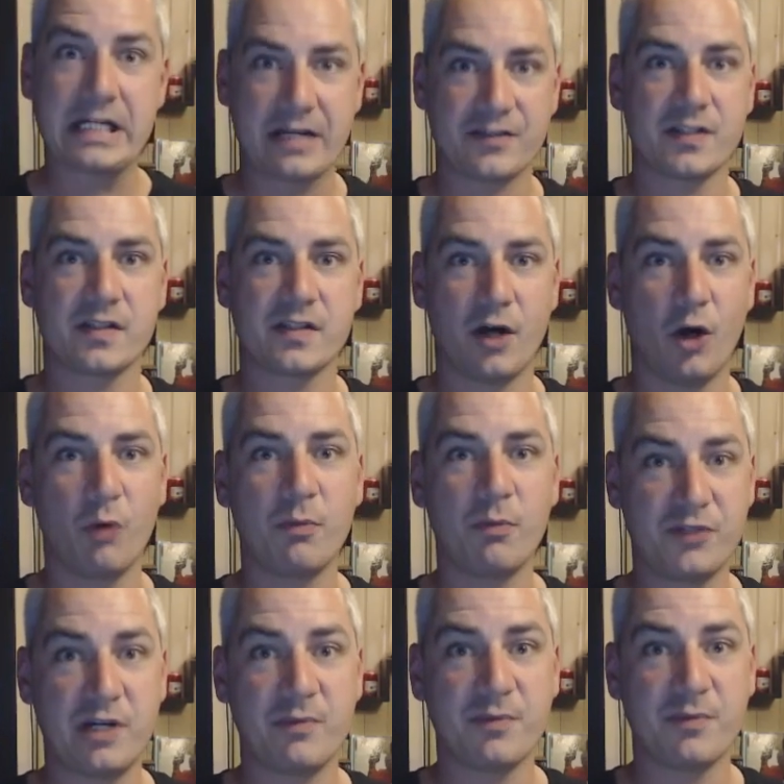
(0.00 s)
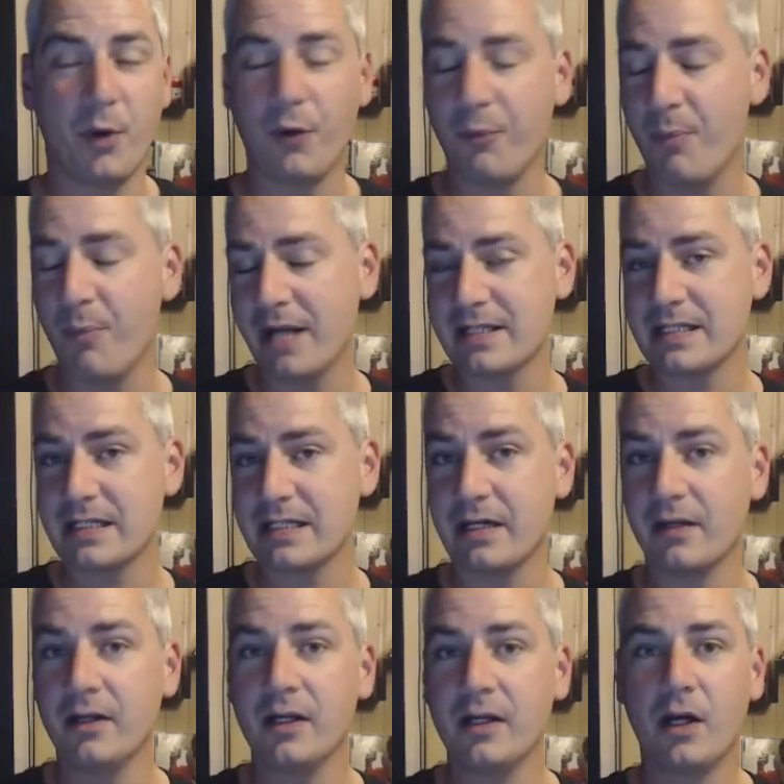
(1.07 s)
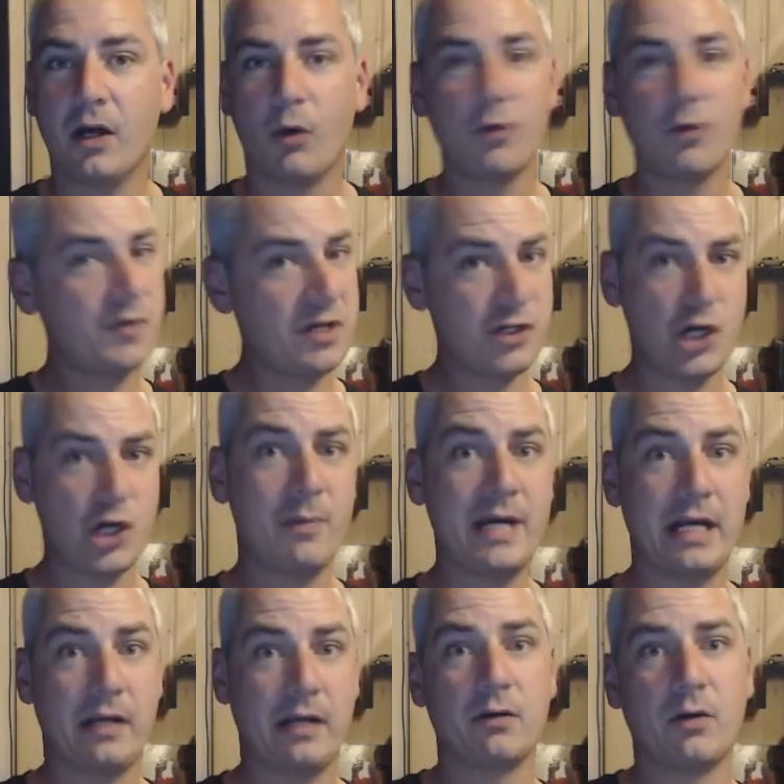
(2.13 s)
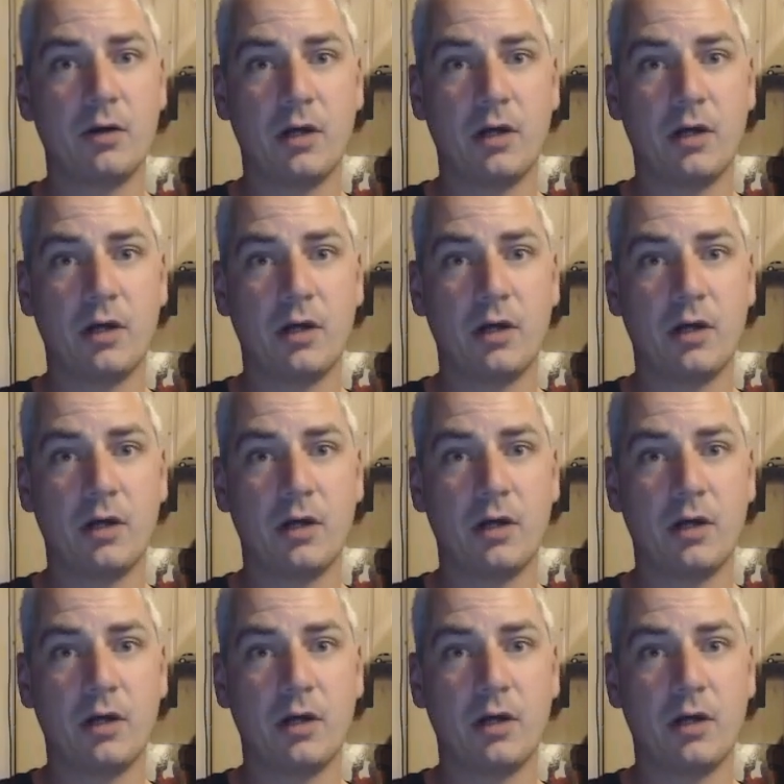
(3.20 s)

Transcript: as it's the home of James Bond, but also in Germany